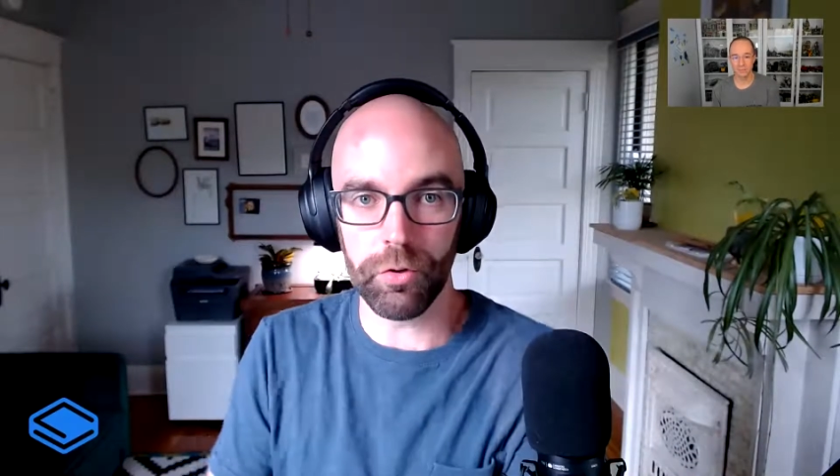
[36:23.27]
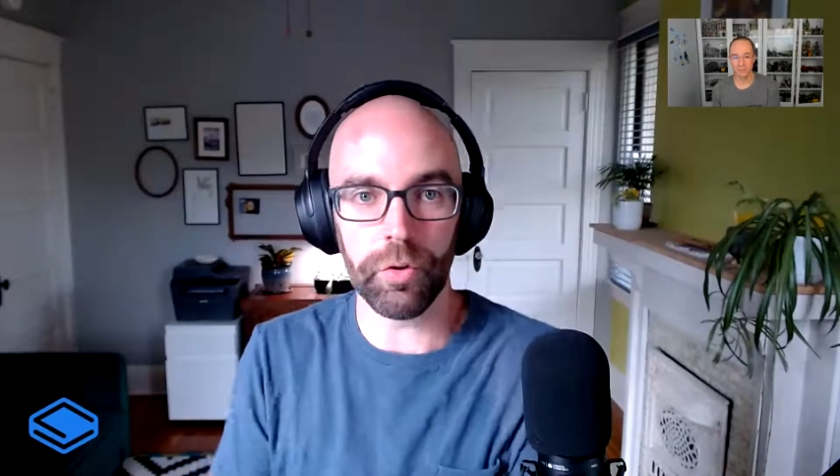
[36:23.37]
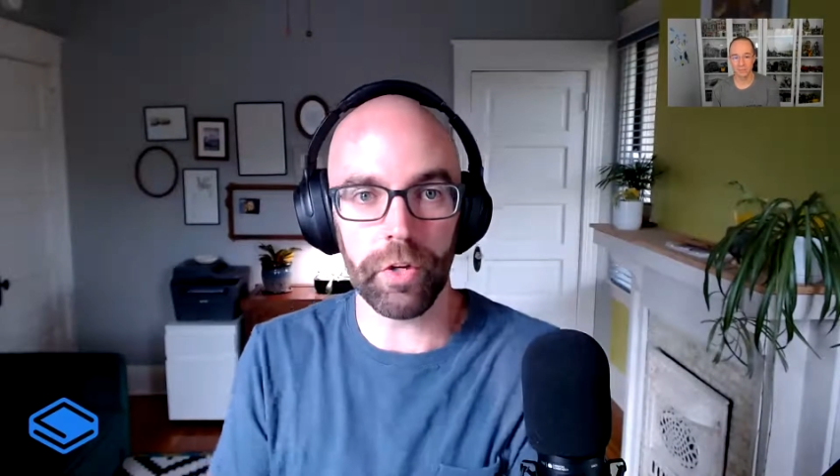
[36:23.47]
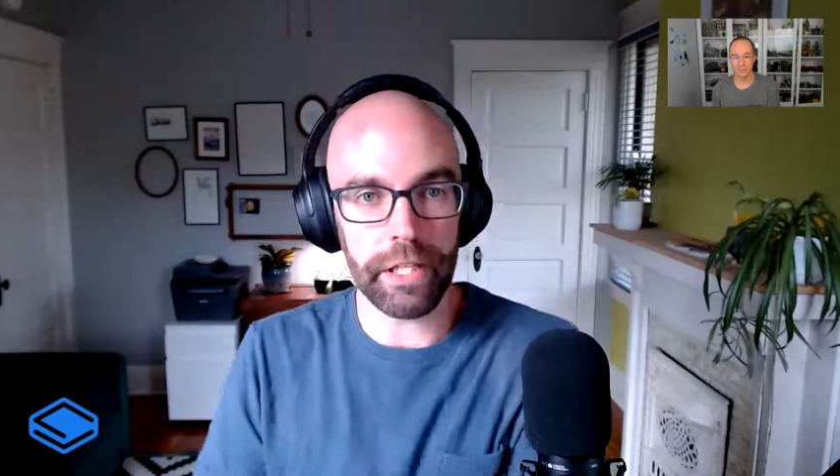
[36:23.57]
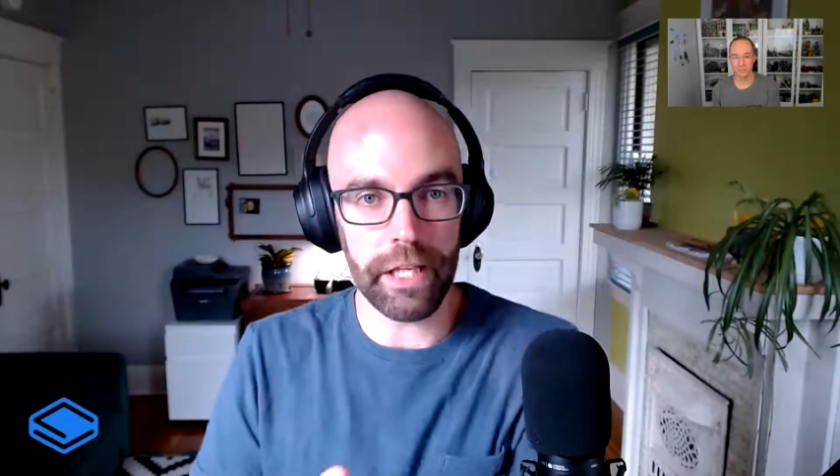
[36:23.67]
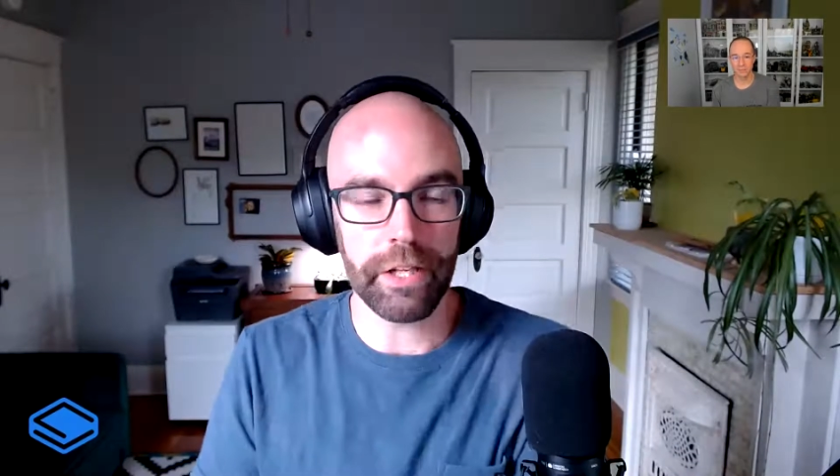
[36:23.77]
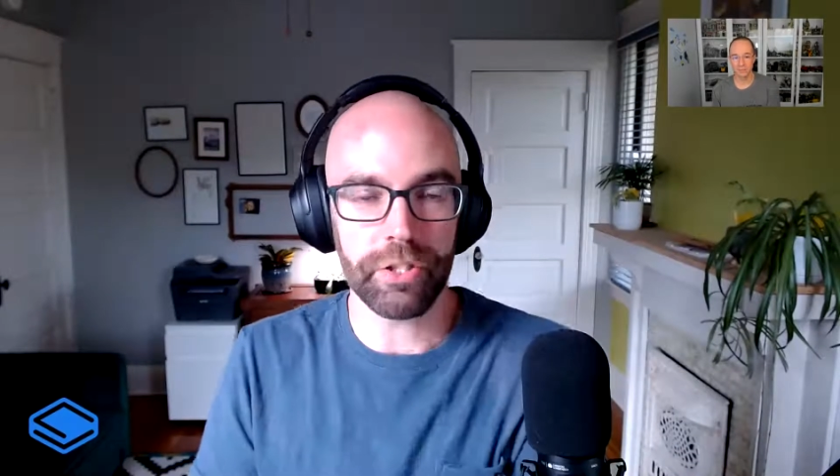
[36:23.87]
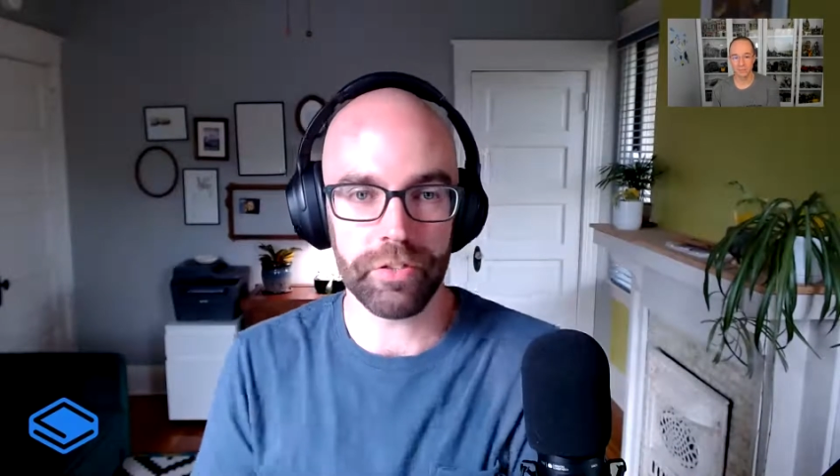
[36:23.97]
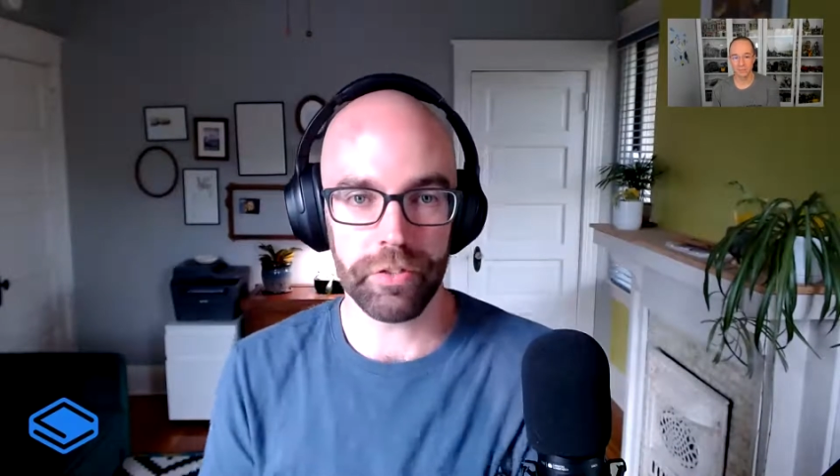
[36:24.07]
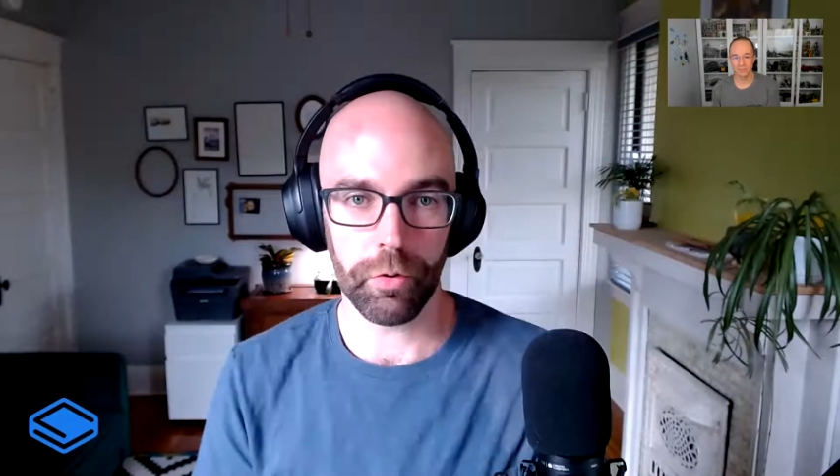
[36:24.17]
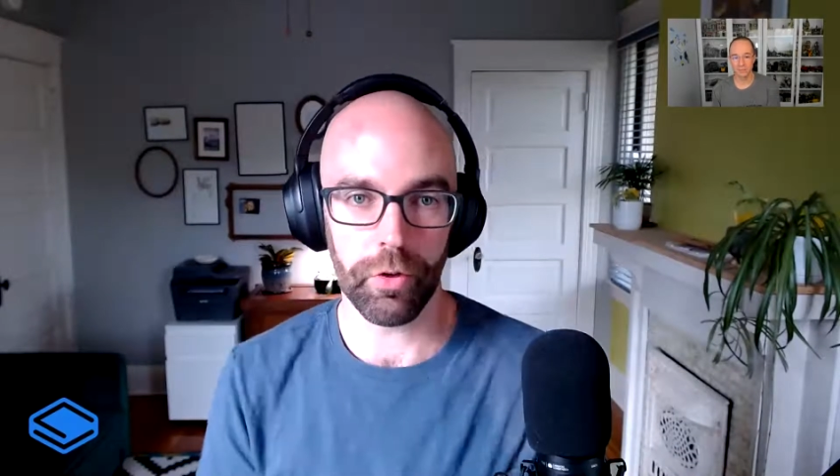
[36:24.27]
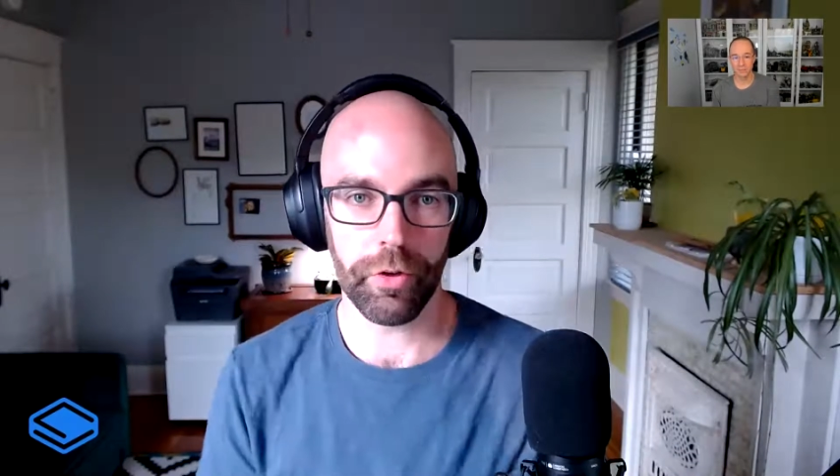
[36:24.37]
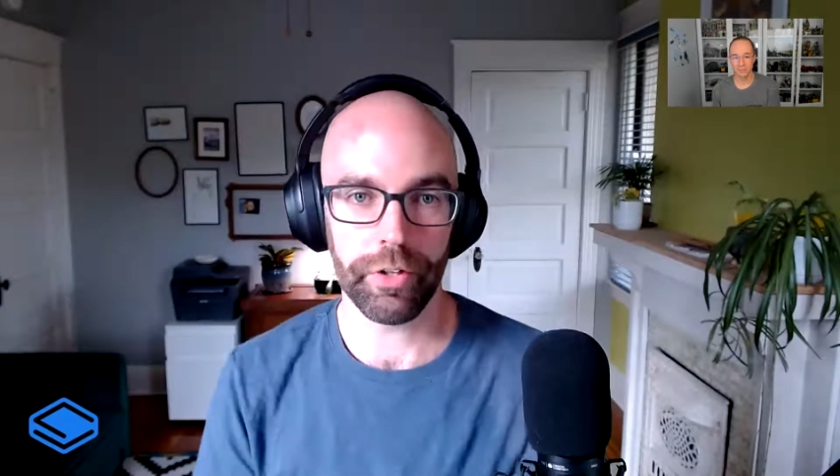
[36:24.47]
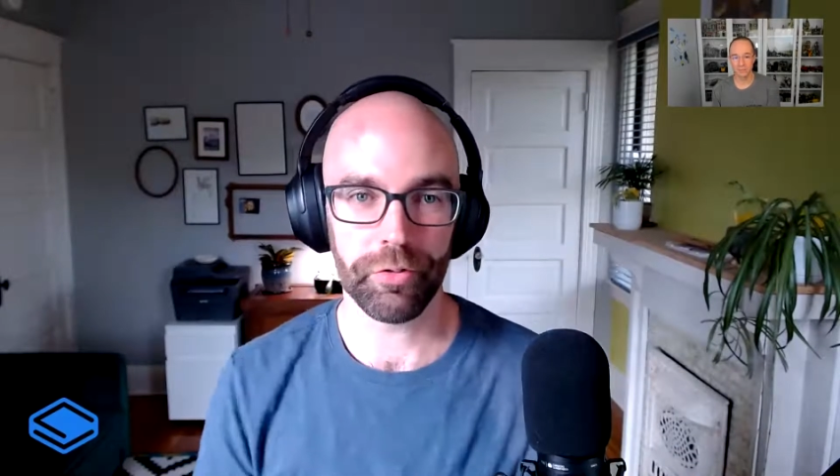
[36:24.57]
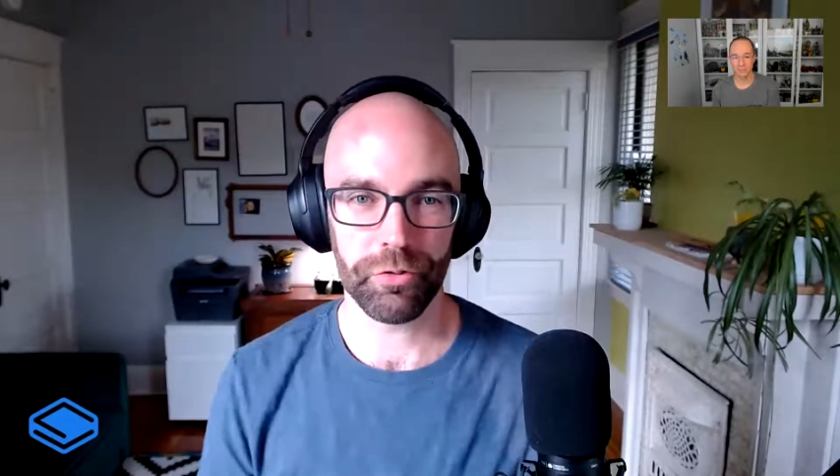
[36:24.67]
were doing in the agency
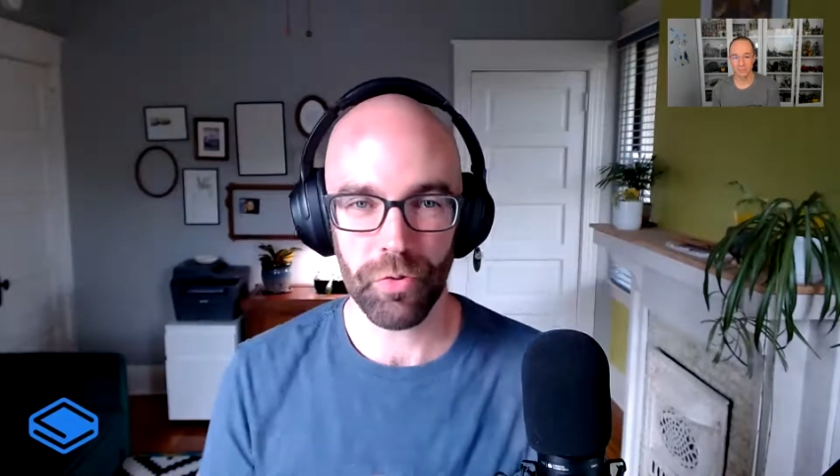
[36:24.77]
world,